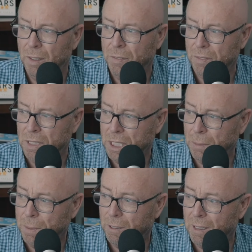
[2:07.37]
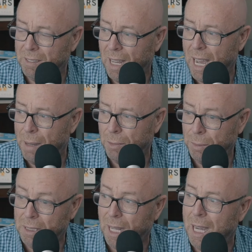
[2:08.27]
a 15 year period of time,
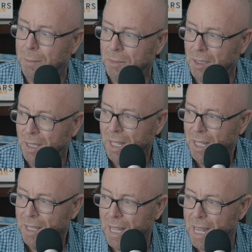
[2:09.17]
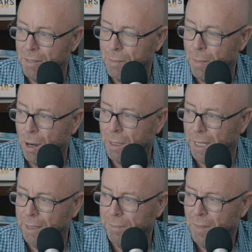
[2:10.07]
three times that of the
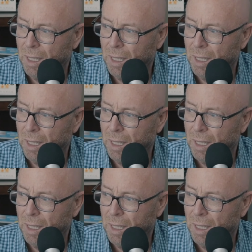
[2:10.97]
market,